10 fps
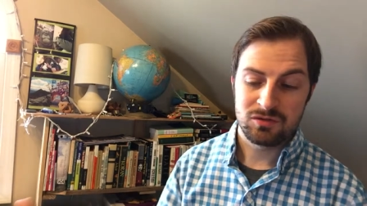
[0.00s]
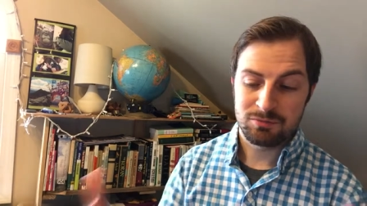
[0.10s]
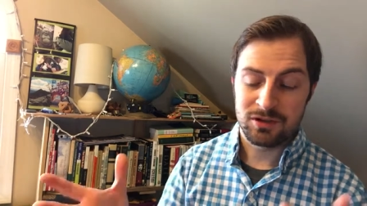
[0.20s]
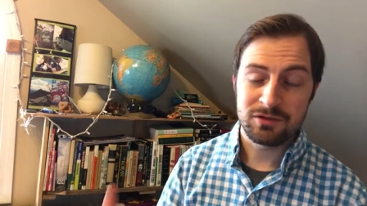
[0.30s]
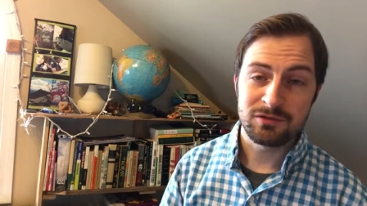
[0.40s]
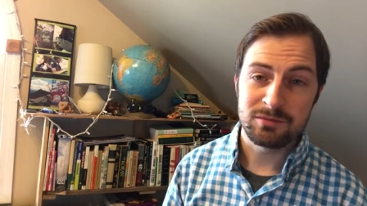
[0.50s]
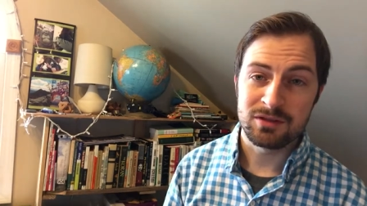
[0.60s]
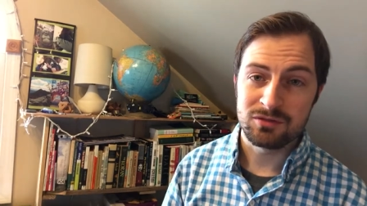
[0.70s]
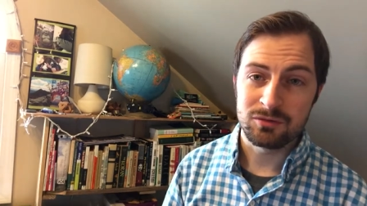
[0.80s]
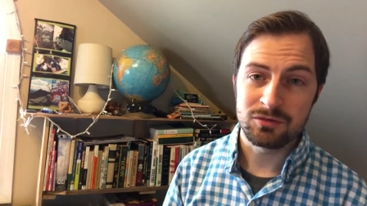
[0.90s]
pressure from the
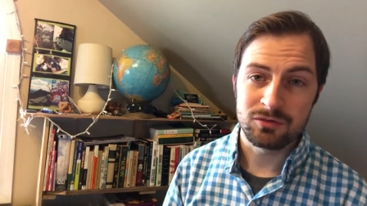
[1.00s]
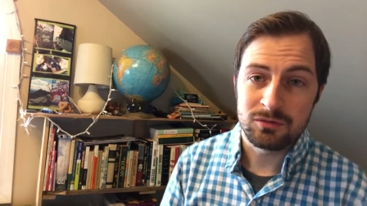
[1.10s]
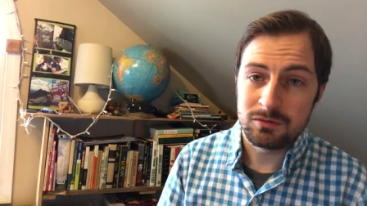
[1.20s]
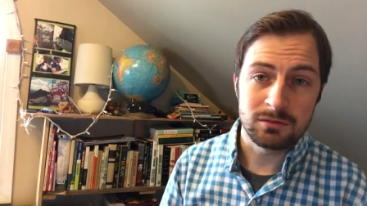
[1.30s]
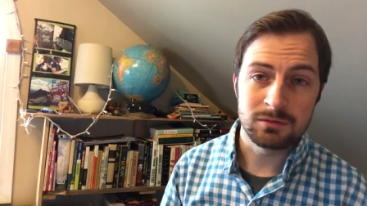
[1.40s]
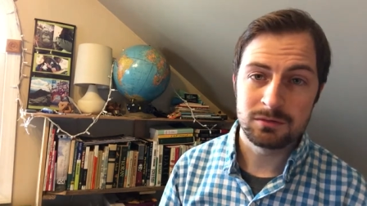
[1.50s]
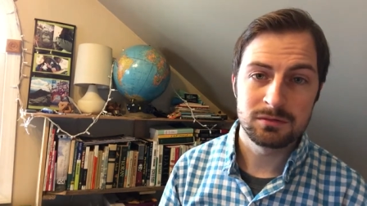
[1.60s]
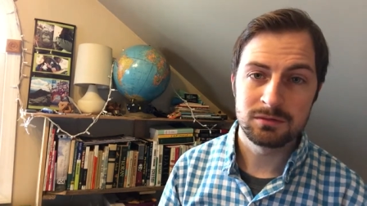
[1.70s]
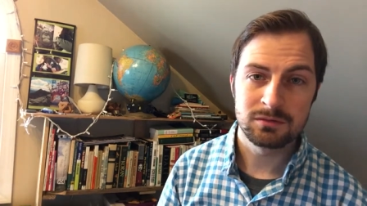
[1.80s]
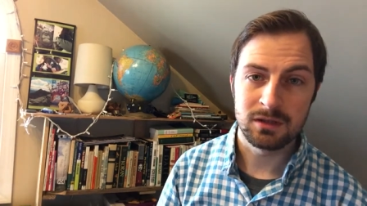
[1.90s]
social
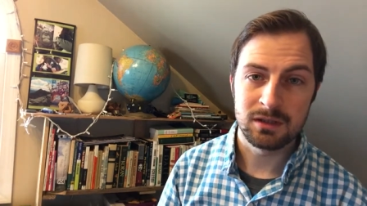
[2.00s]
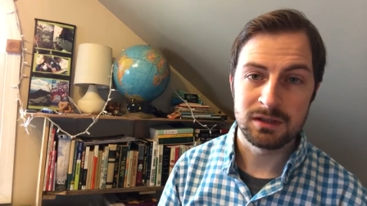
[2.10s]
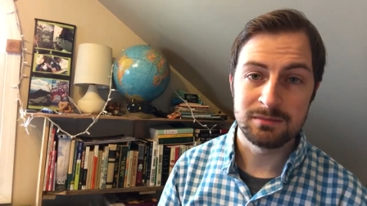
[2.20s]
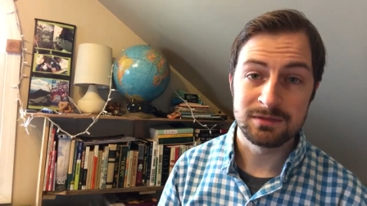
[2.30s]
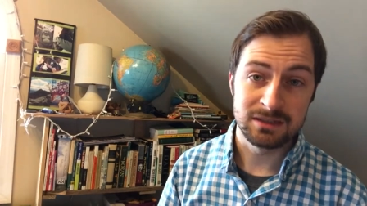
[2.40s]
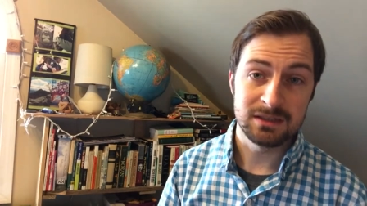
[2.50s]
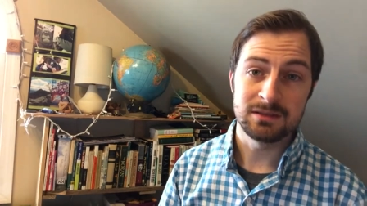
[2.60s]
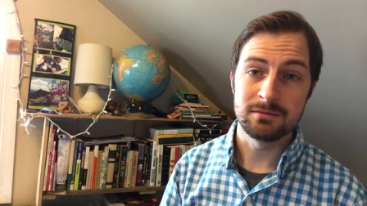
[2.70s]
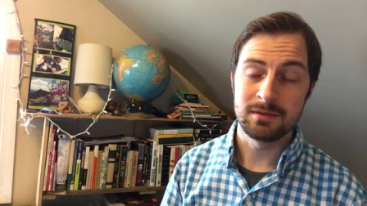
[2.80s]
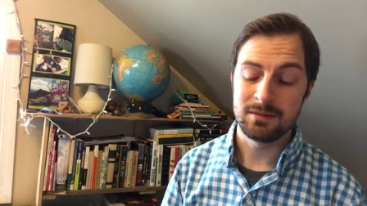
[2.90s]
um, system.